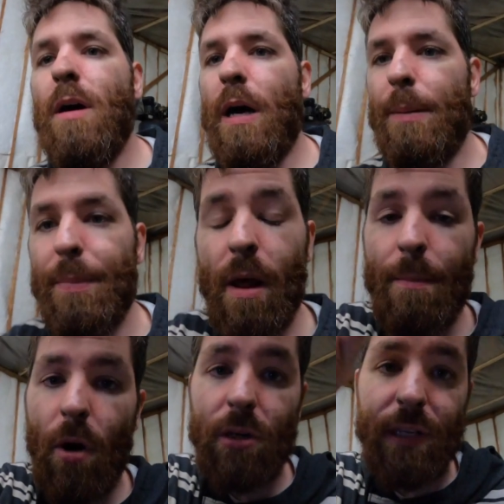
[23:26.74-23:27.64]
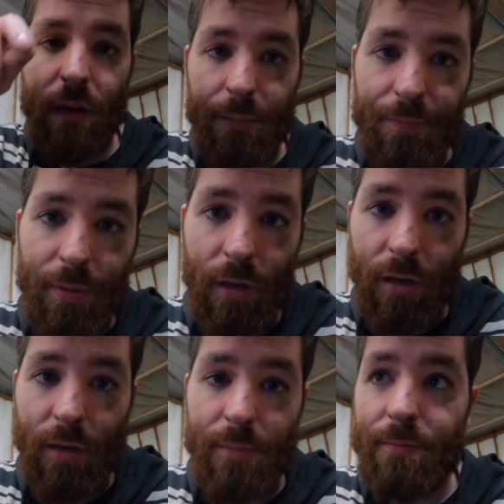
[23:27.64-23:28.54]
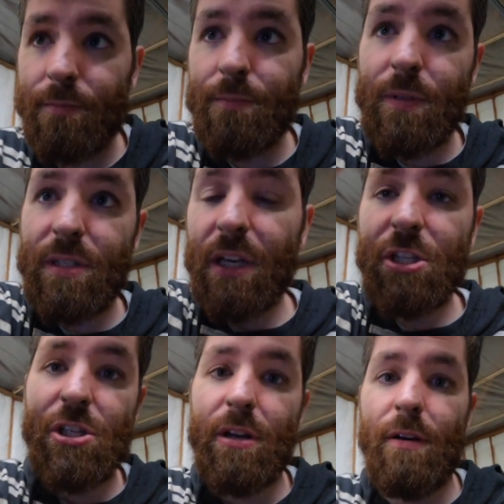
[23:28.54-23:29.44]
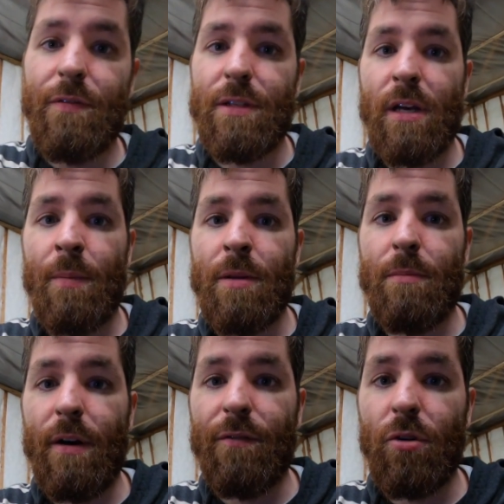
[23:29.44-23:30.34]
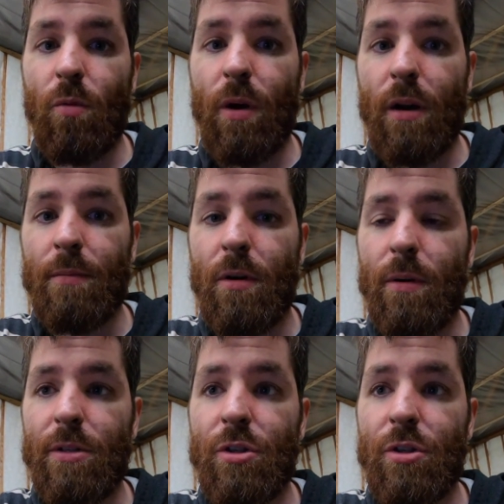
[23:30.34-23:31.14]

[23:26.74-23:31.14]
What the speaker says: But I marked out a section of the top of the muffler where I'm going